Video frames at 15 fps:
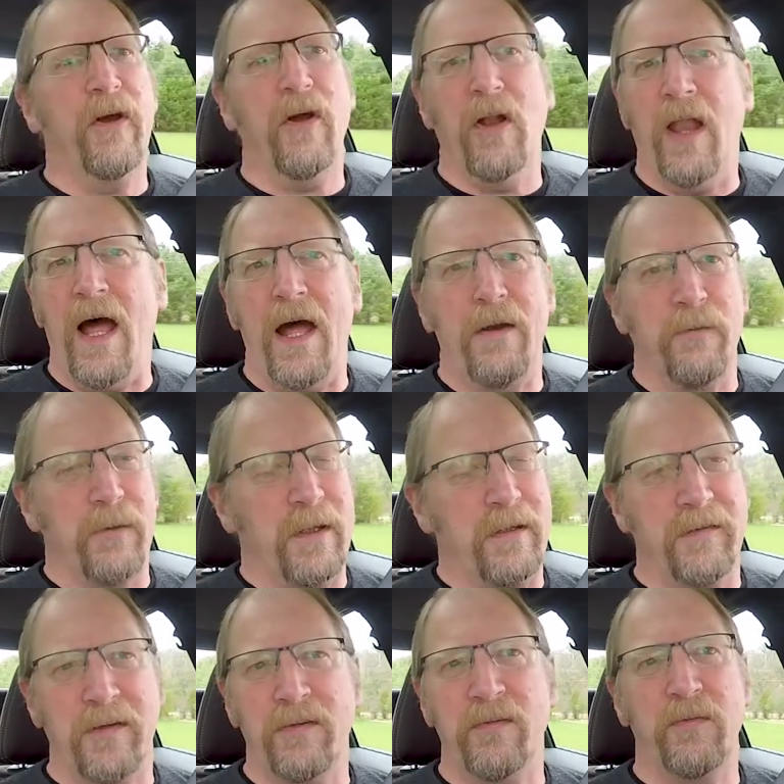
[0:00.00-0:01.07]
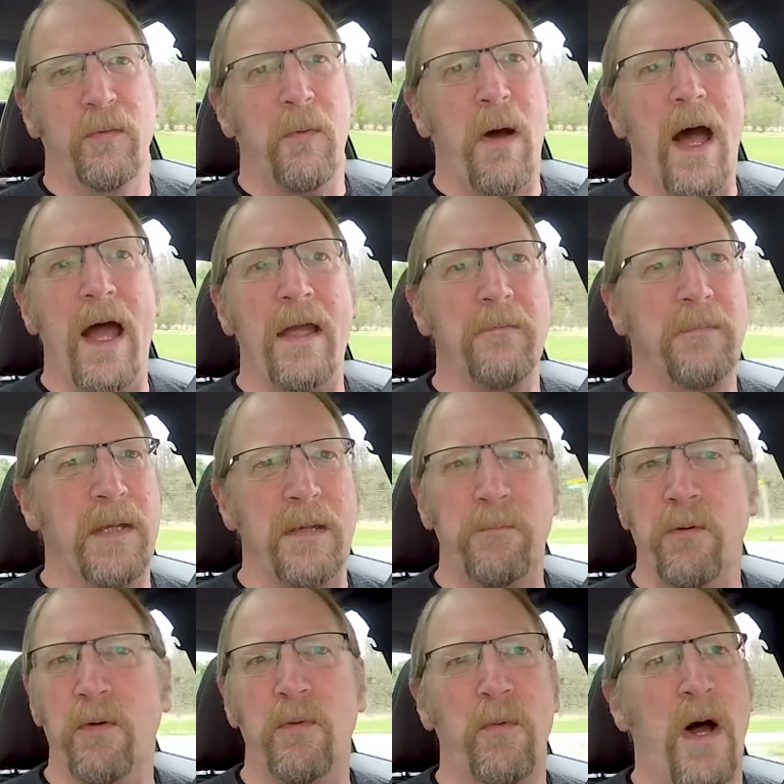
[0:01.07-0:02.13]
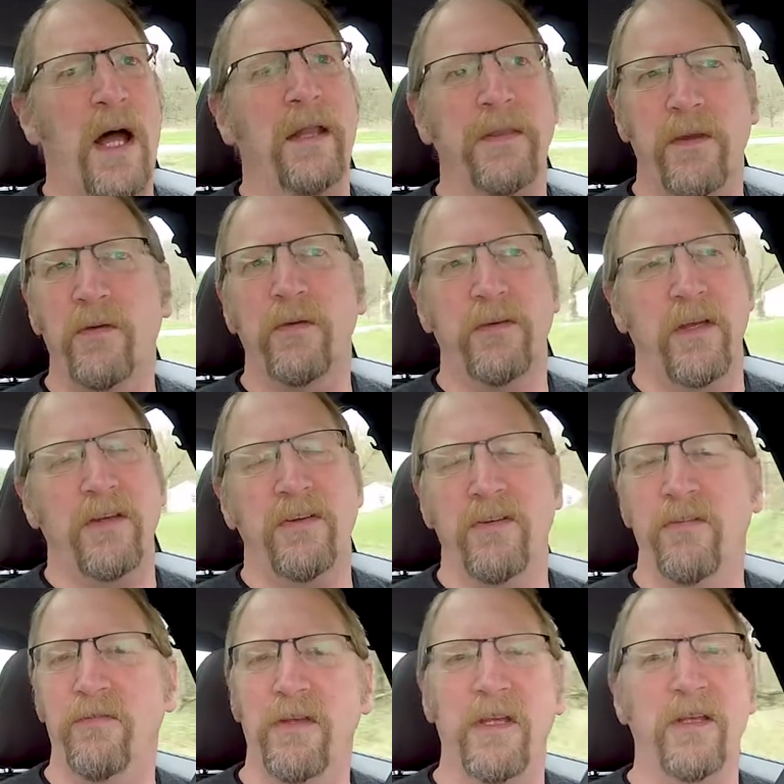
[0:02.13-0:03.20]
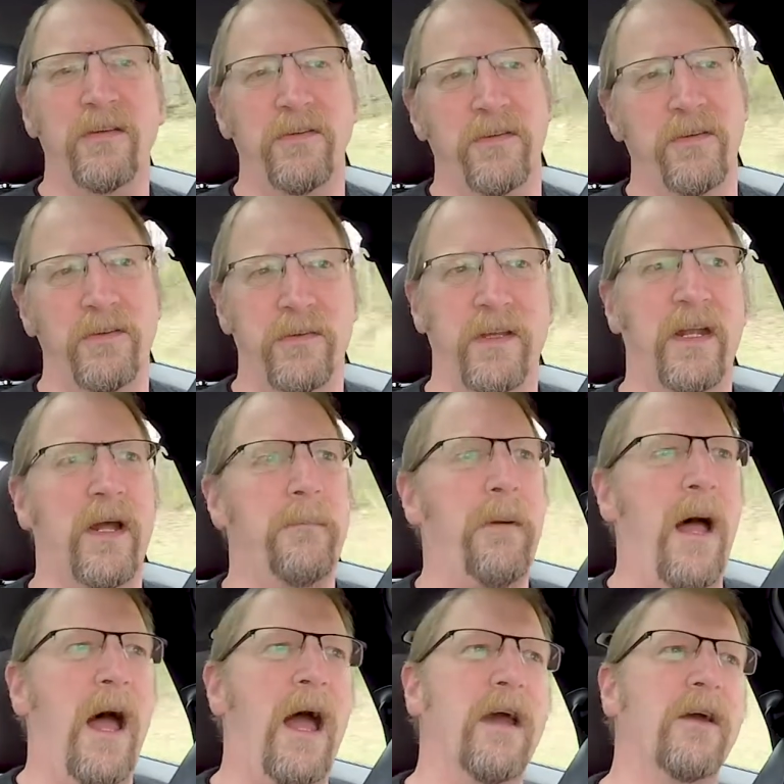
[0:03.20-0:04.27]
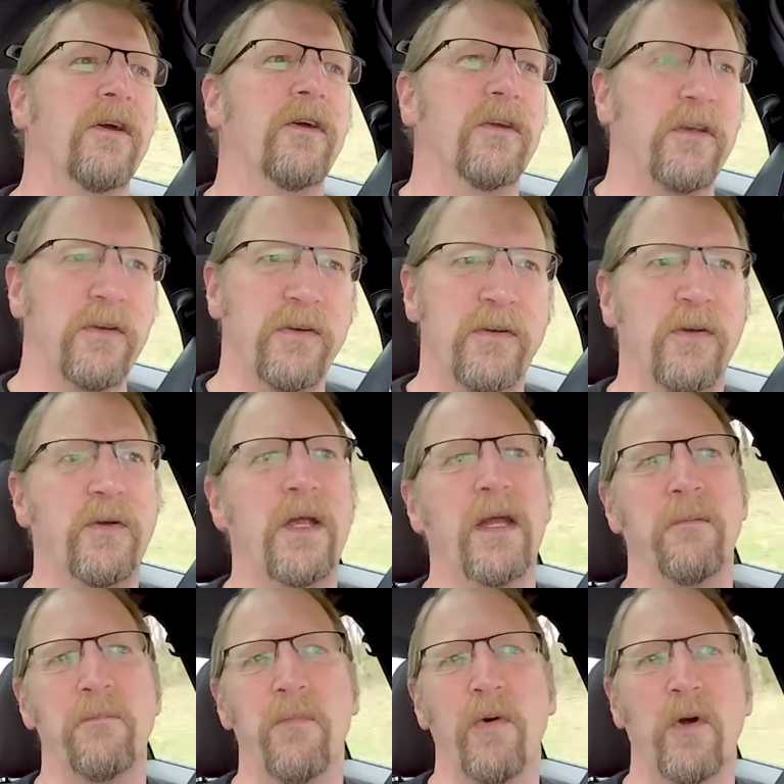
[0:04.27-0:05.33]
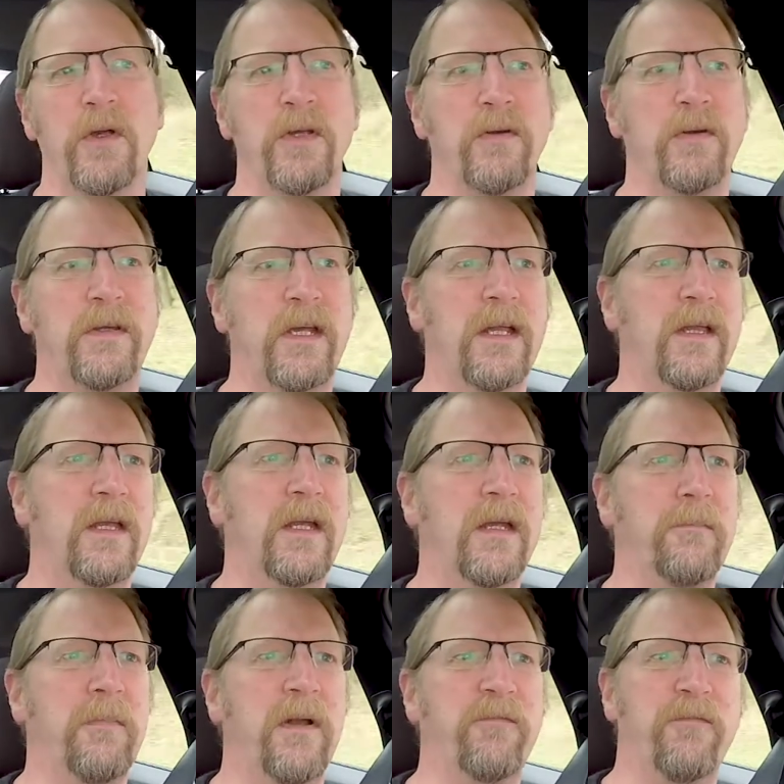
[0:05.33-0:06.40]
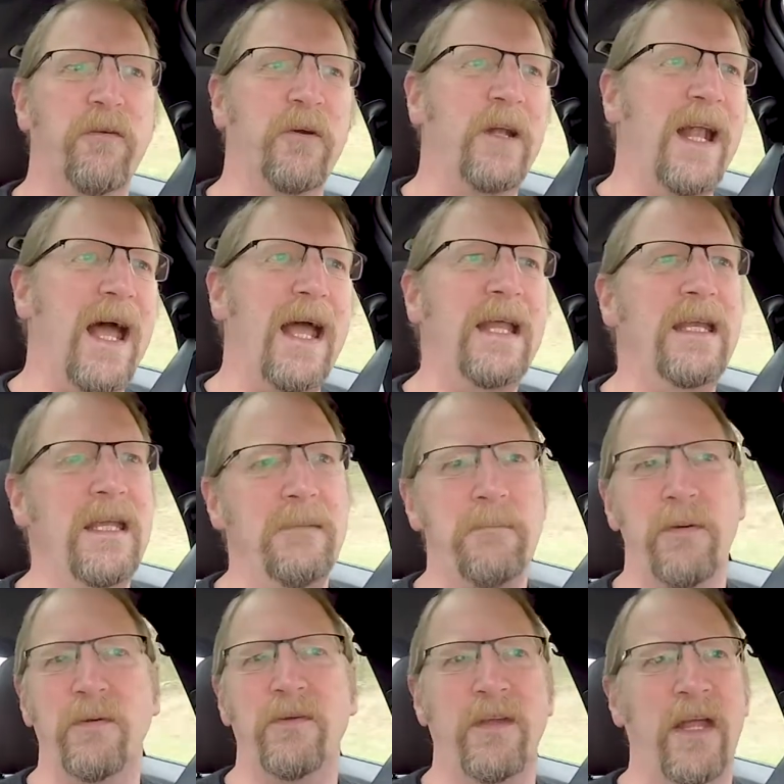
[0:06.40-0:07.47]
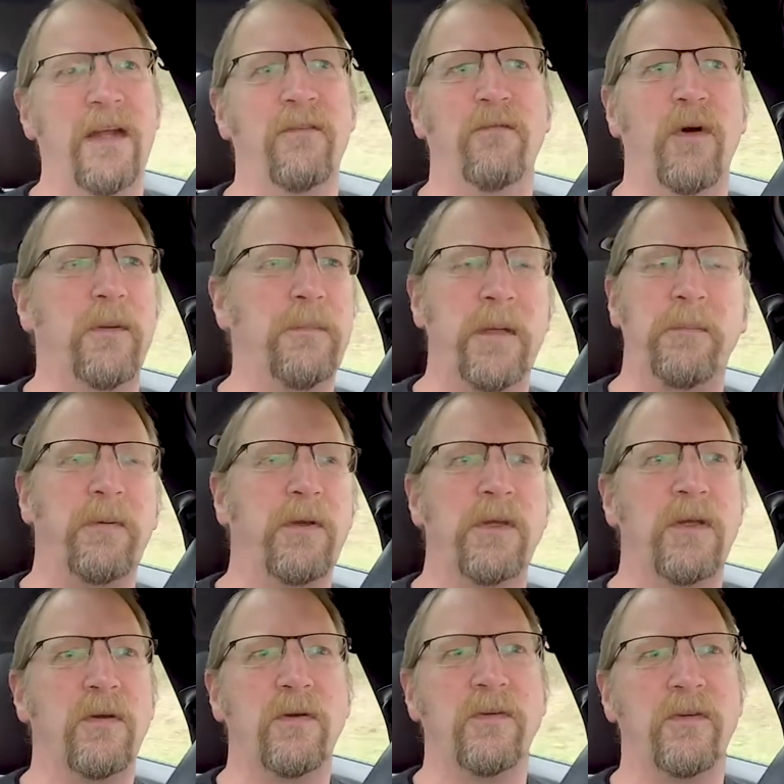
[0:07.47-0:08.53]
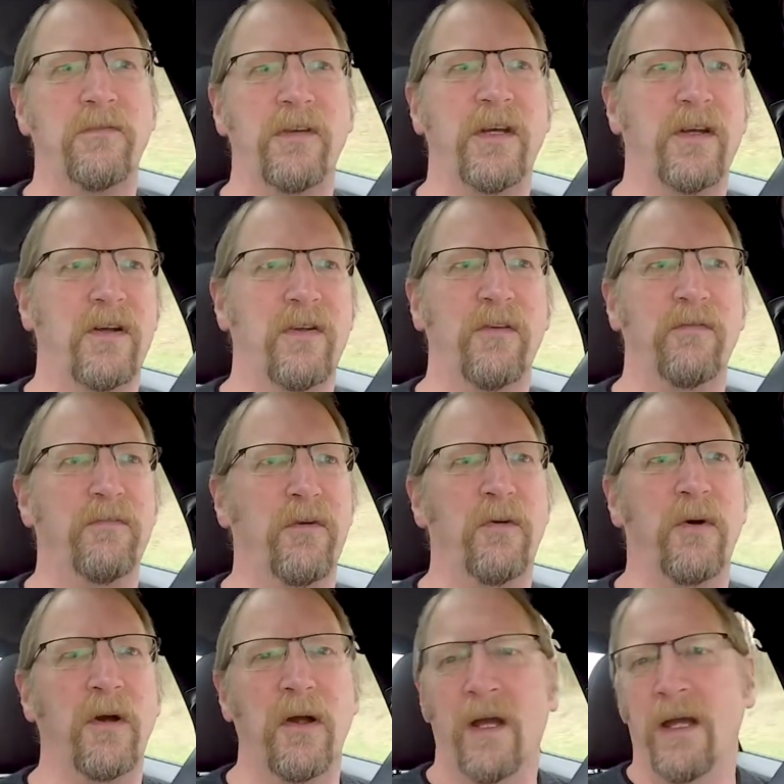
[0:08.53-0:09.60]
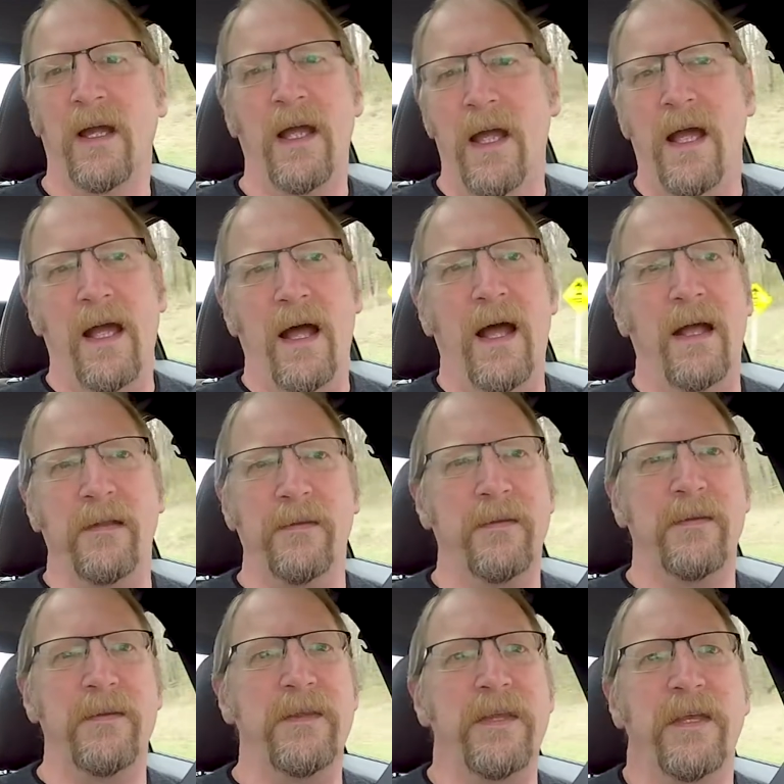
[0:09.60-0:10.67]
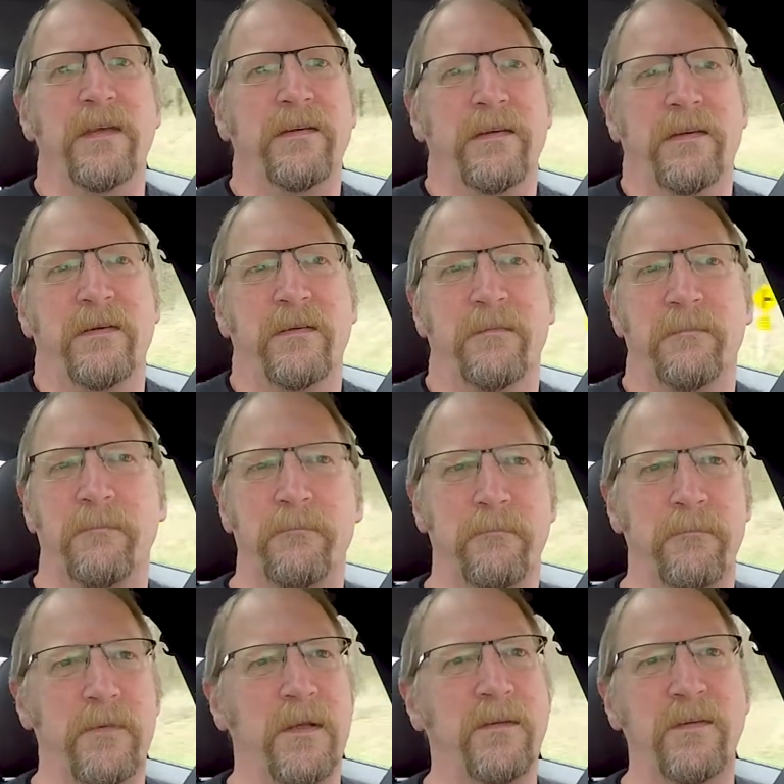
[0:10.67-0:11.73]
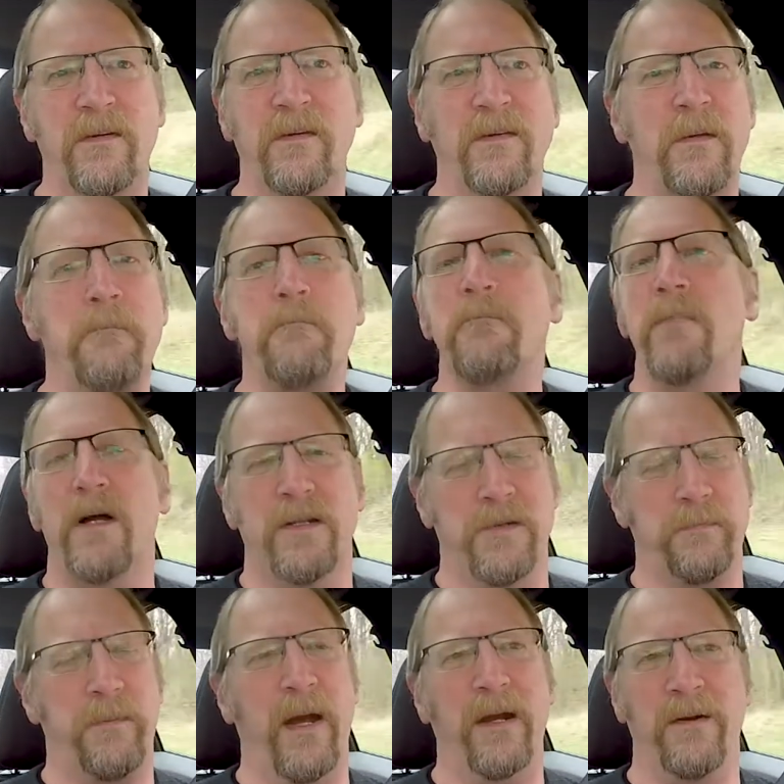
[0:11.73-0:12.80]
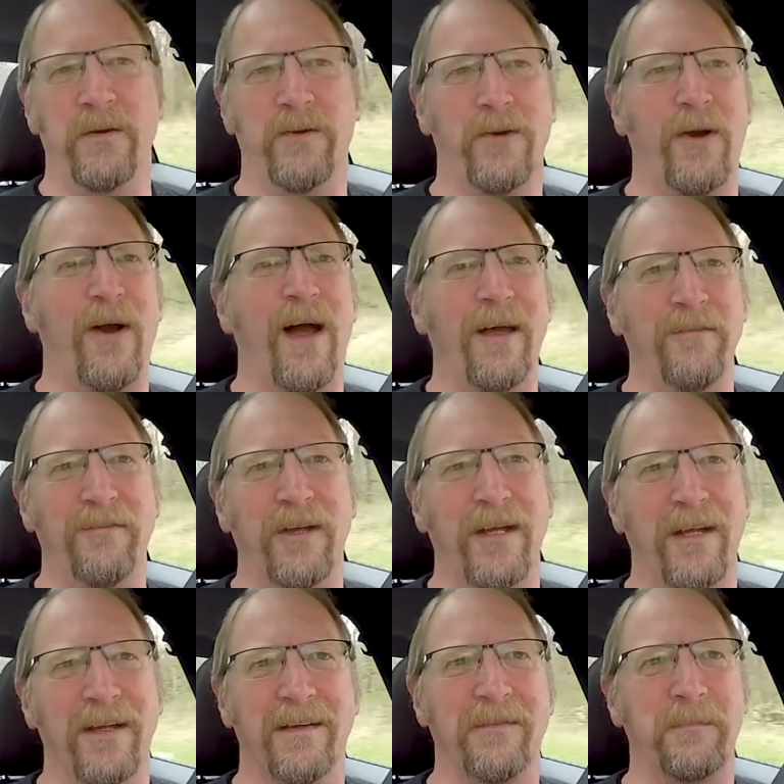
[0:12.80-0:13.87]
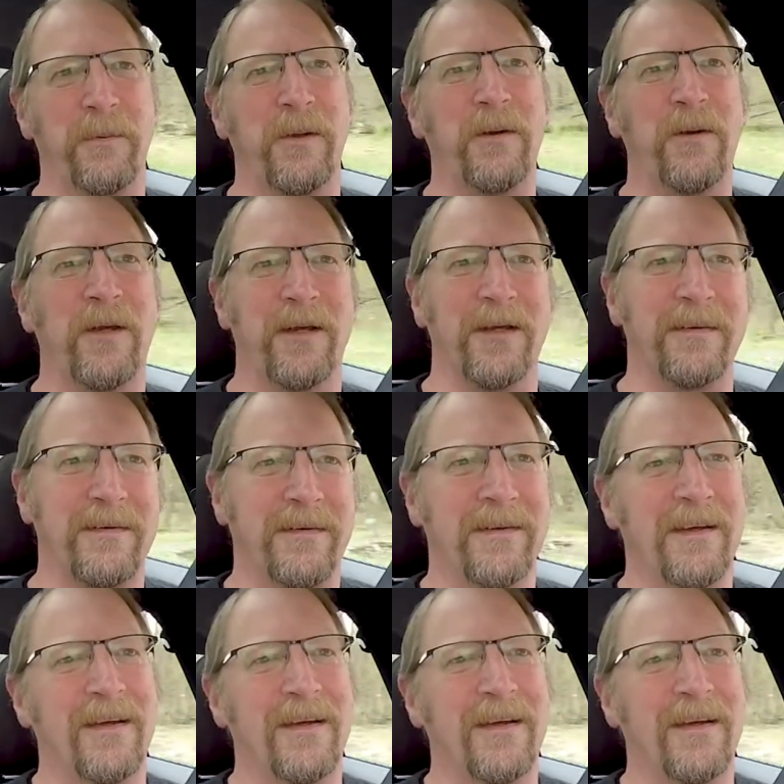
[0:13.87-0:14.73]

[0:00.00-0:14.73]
are a lot of reasons why people want those SUVs. You sit up higher, you do get more utility, but for 90% of what people use a vehicle for, this is just a much better driving experience.